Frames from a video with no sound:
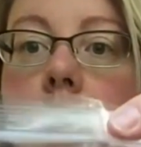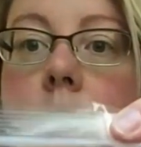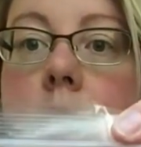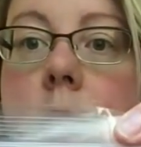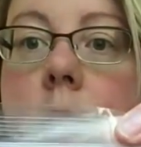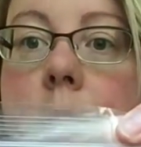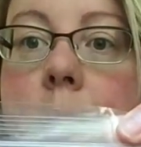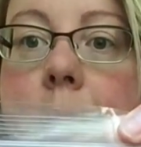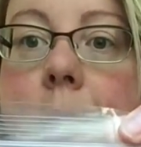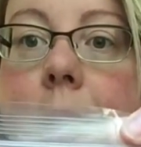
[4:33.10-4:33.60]

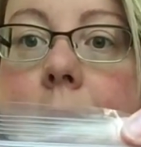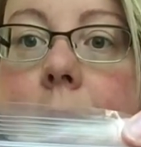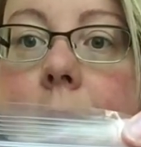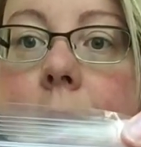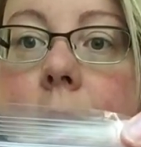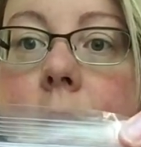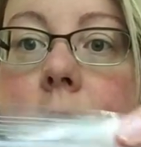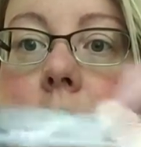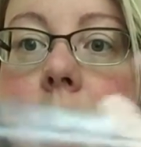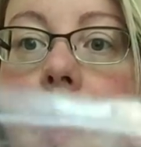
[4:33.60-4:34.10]
in a
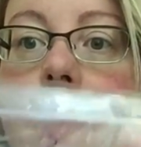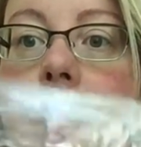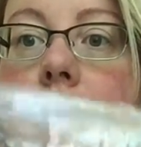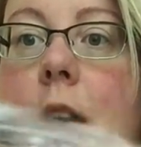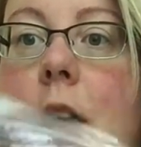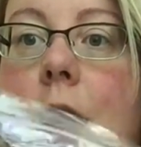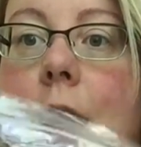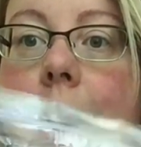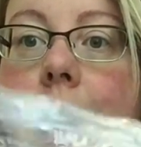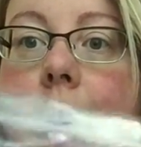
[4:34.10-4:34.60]
bag, and
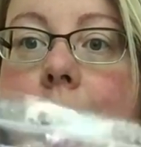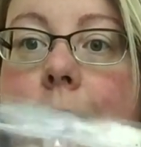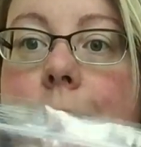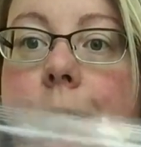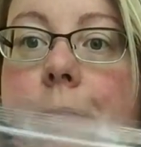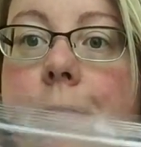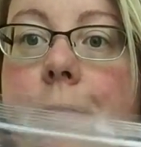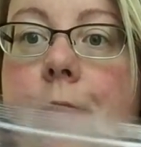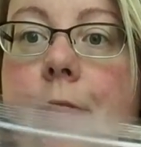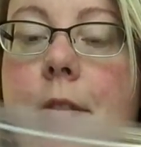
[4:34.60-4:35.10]
I
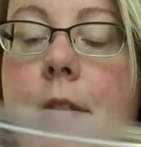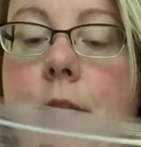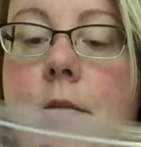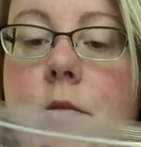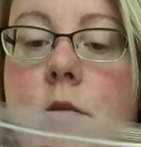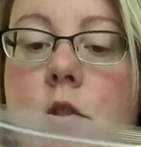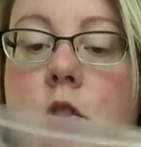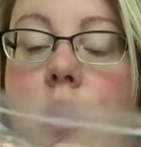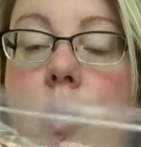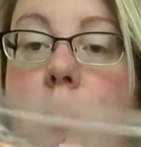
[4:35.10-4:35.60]
have
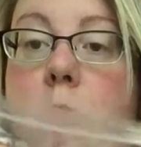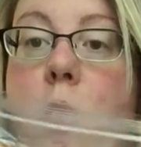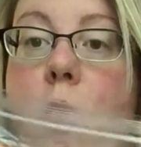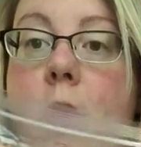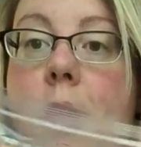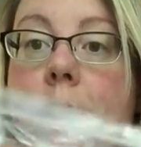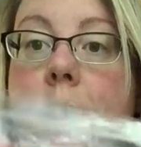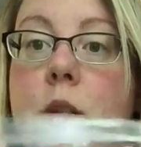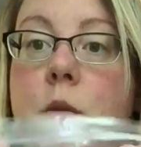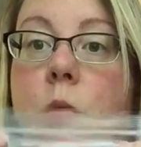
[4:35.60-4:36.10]
2
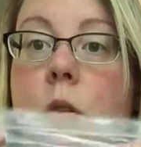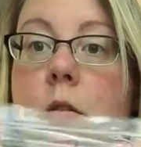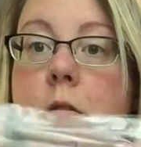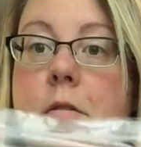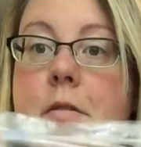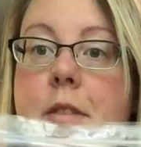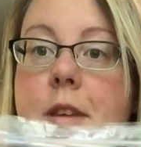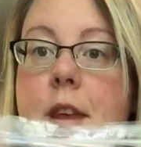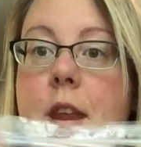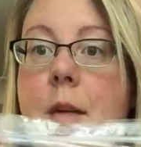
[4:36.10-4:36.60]
points
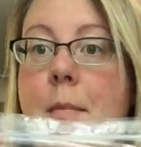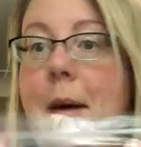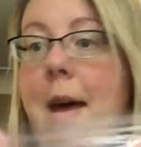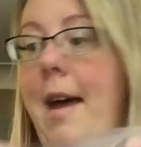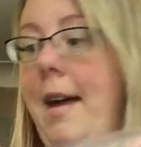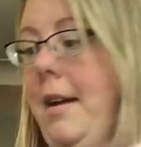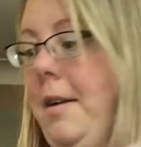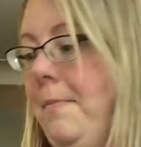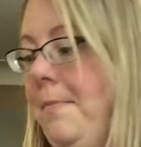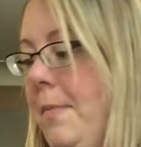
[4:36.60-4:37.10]
worth in a
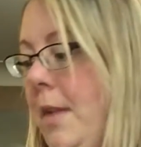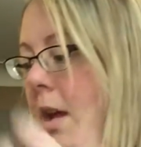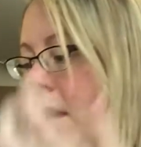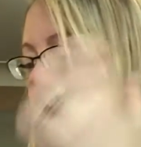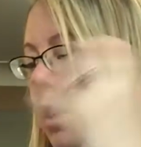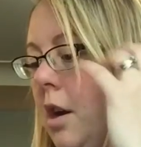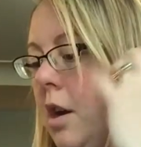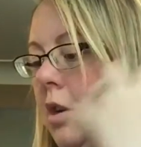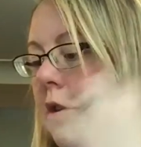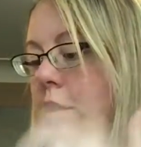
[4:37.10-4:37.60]
bag.
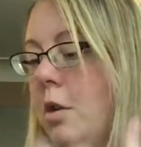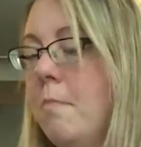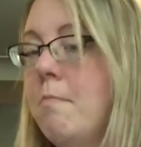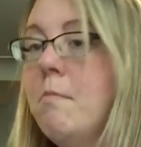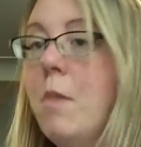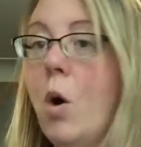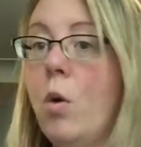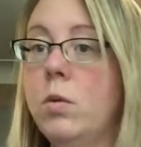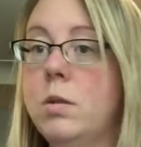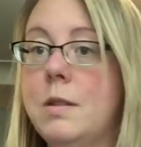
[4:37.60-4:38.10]
So
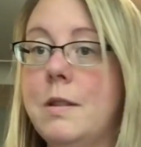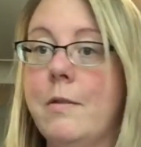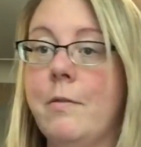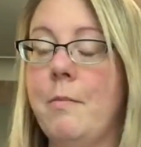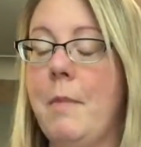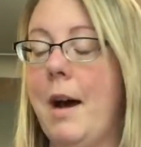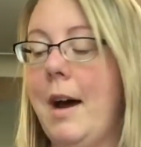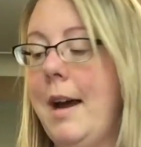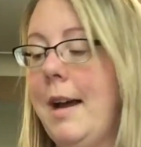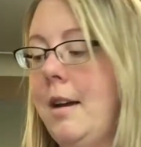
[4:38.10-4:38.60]
most of
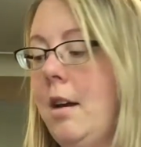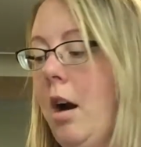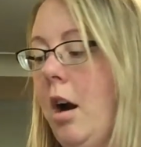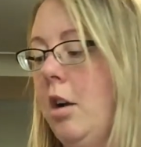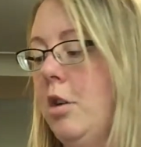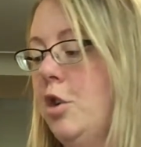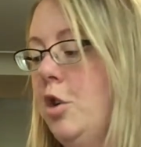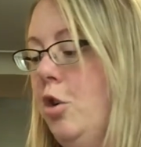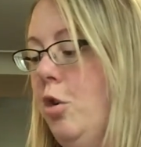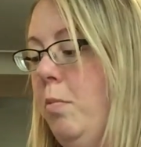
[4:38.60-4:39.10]
mine
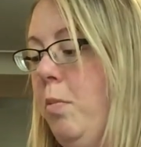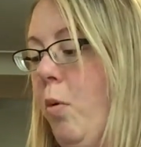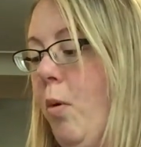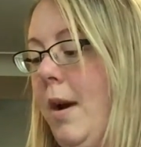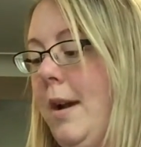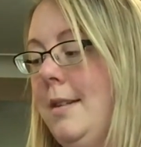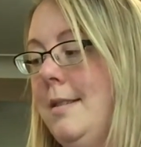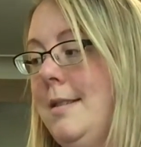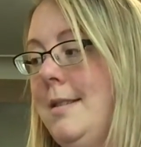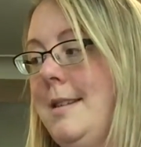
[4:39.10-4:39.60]
are 2
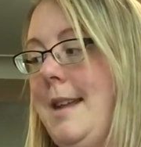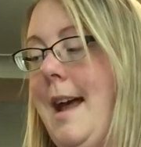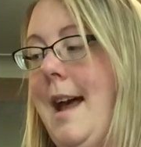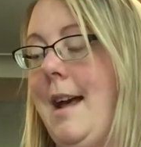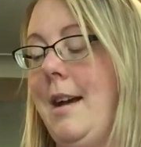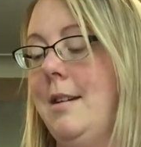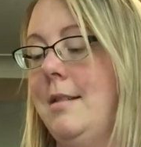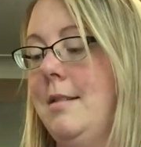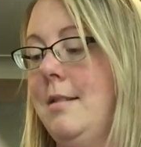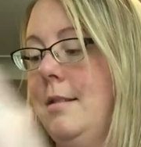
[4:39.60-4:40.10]
point
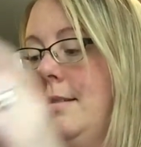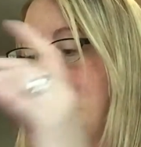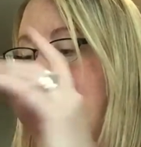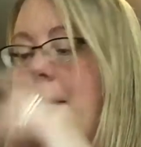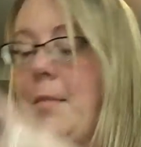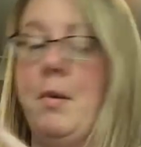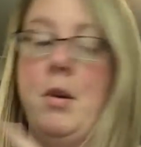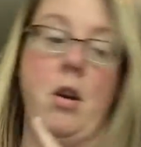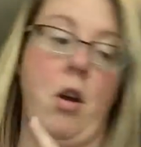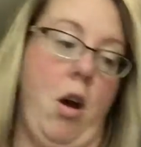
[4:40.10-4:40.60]
snacks,
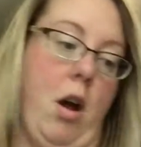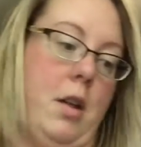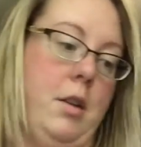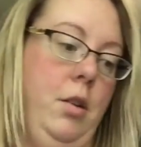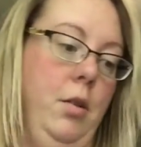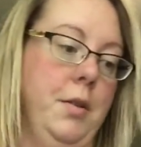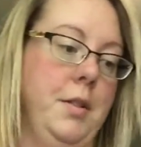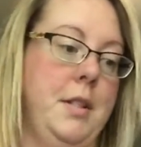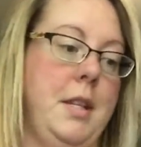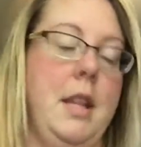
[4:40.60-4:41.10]
some are not.
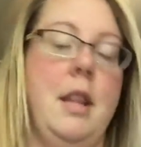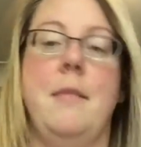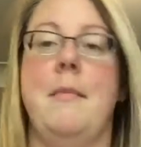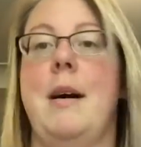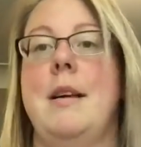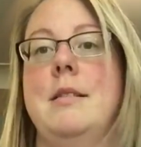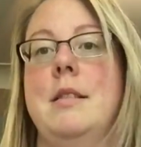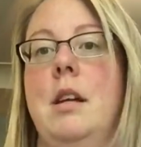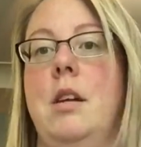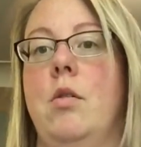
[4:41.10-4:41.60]
You'll see them
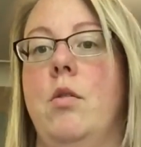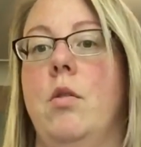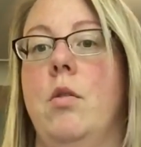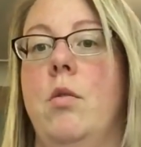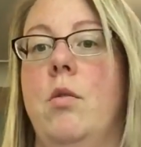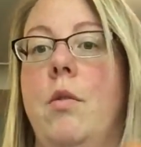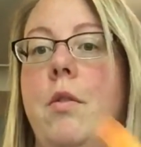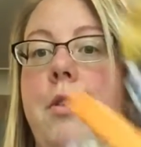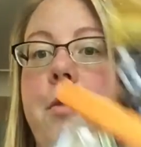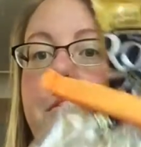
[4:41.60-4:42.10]
as I go
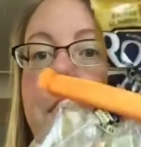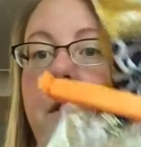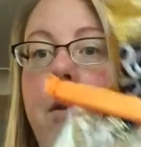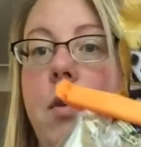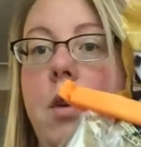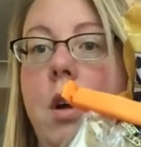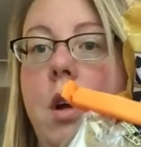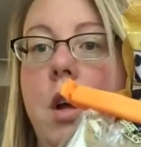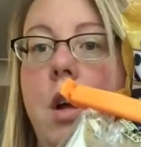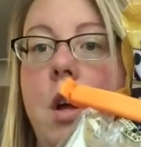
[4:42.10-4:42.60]
through.
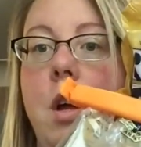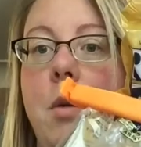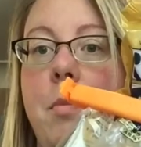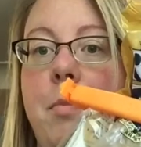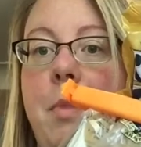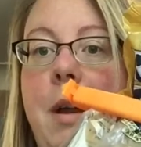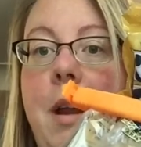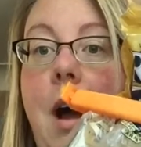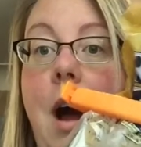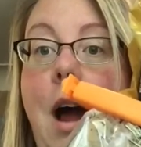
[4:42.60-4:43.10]

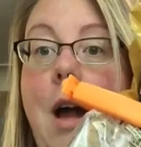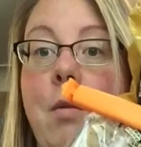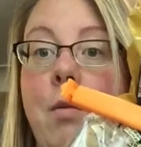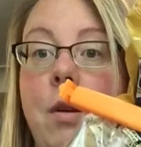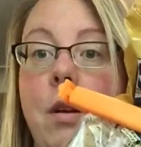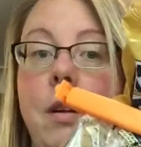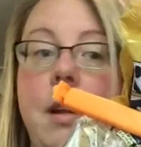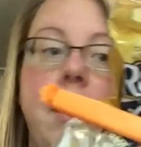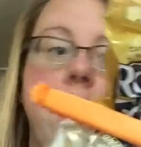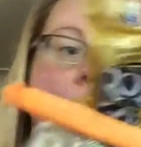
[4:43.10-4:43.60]
But I
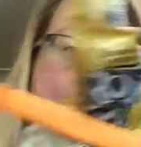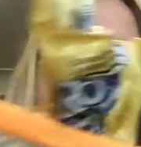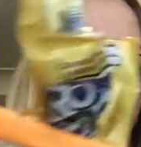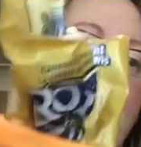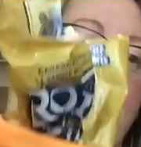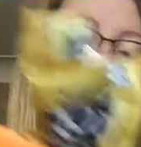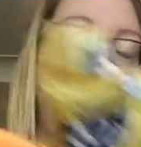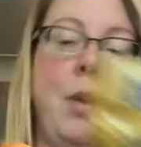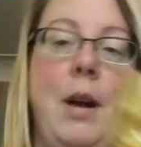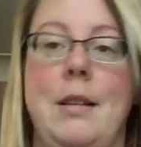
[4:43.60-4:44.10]
really
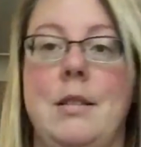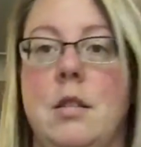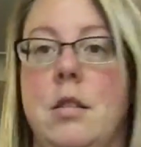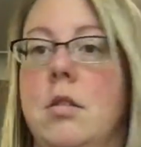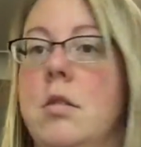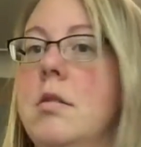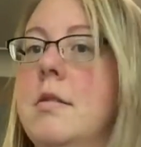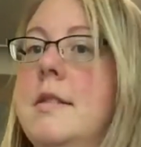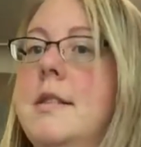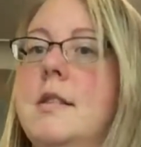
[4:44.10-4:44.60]
like
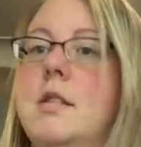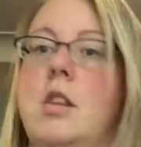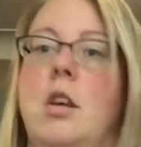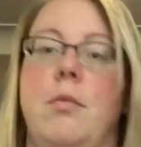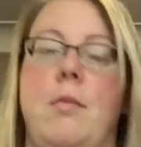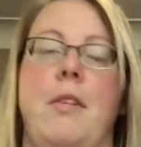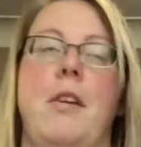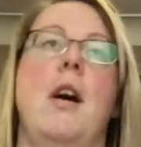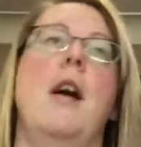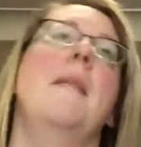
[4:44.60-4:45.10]
pretzels. It's good with